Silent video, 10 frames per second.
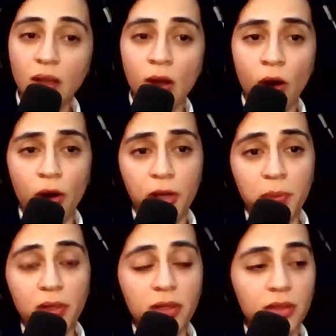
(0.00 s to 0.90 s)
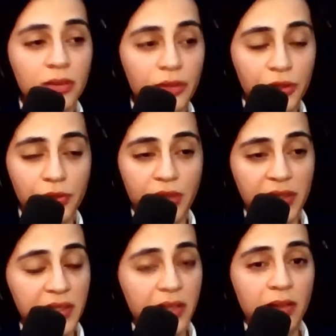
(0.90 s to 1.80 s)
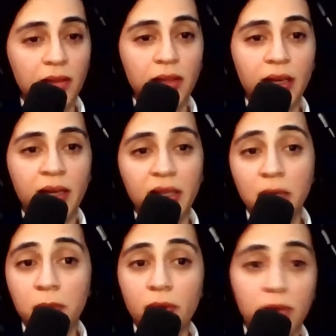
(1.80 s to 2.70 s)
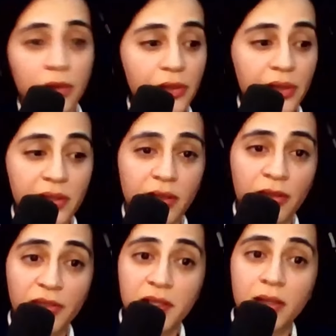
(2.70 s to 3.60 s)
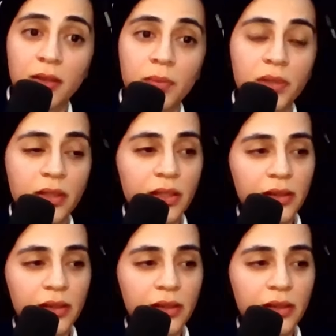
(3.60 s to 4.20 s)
audiobook, or you can sell an ebook, or you can sell a physical book.